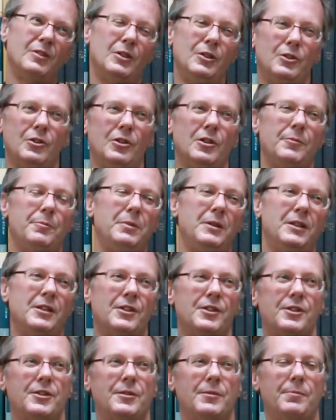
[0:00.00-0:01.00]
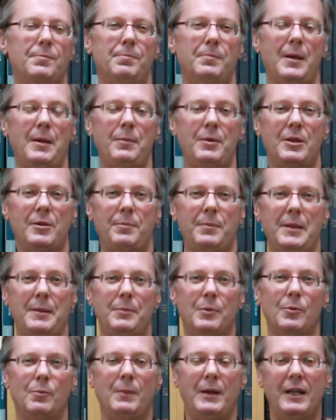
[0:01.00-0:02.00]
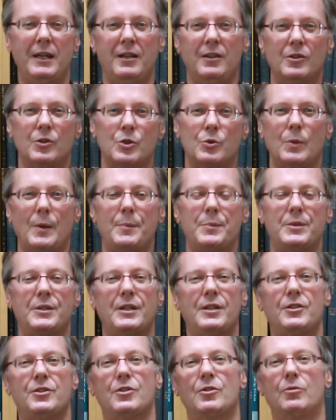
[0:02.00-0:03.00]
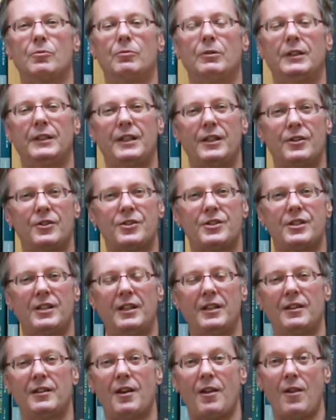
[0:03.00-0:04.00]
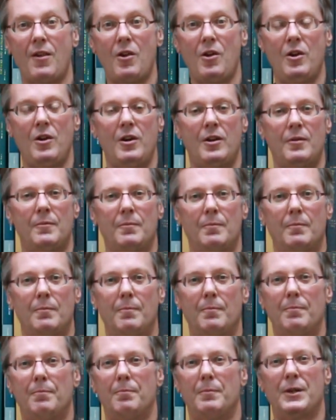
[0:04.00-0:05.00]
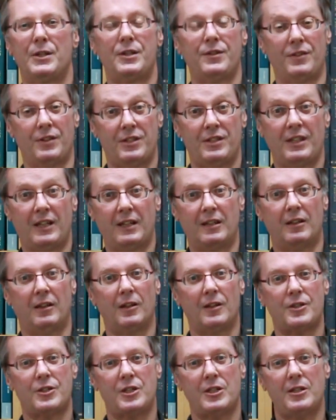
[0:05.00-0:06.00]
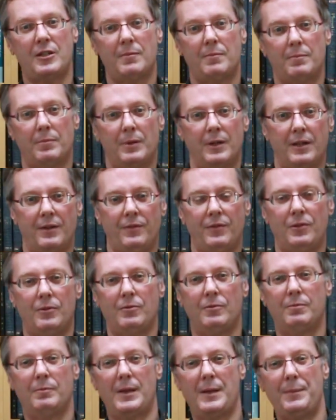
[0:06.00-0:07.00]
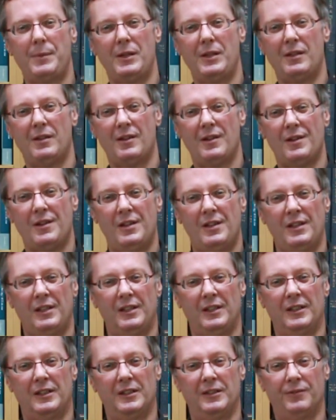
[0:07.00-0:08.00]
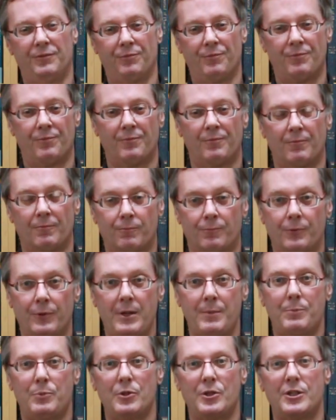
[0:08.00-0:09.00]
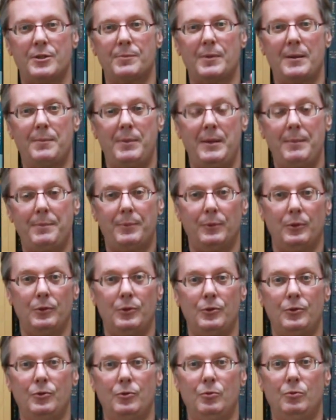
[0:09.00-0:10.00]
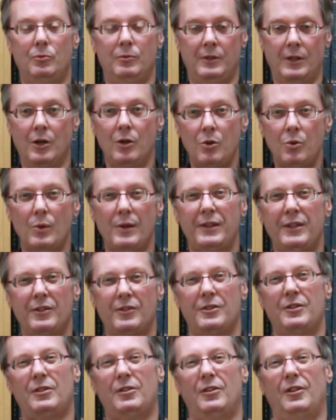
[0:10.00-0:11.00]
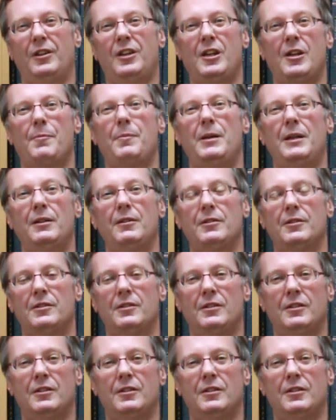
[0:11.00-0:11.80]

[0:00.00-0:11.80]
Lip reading: good because maybe the people making those websites don't really understand much of the psychology, but if you maybe read books by people who know what they're talking about,